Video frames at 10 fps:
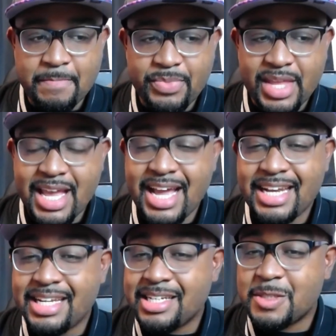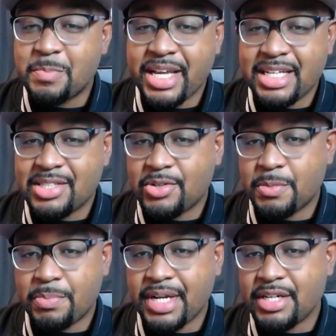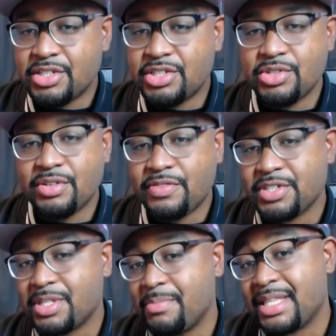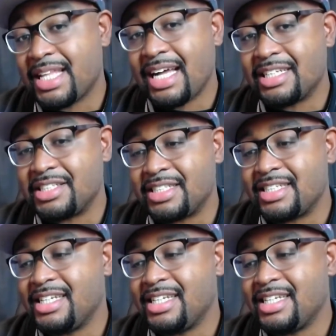And it expands on the Predator's universe and mythology.